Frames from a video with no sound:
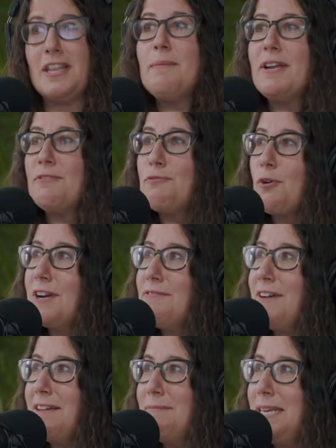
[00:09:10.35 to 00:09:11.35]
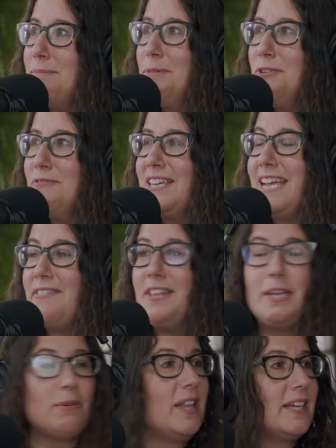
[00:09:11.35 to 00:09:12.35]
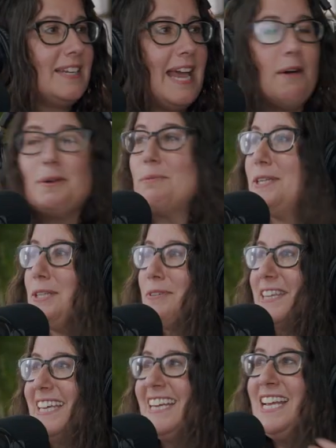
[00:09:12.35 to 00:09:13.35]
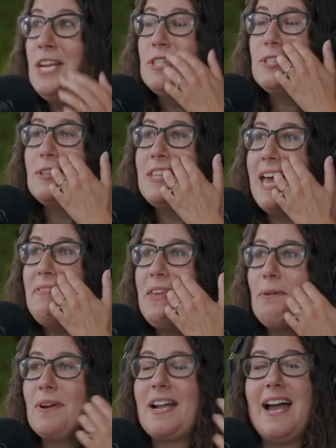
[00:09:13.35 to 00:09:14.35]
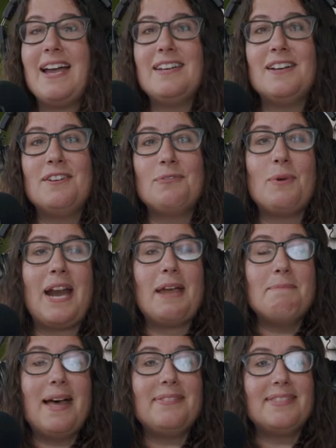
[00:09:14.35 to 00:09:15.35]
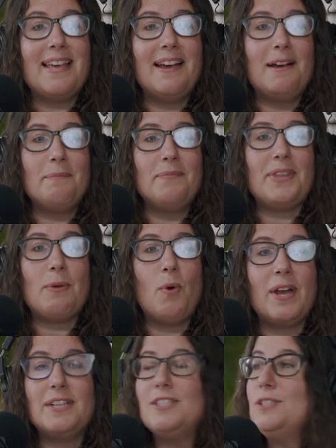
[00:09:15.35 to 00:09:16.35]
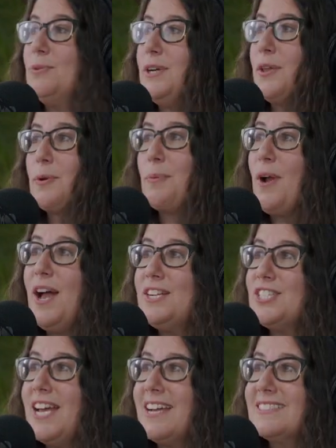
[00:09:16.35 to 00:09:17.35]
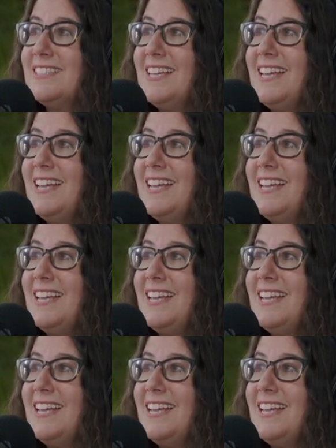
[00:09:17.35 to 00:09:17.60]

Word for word: They made a 45 minute movie and then they were like, now what do we do with it? So then they were kind of, when I met them, they wanted to do another project.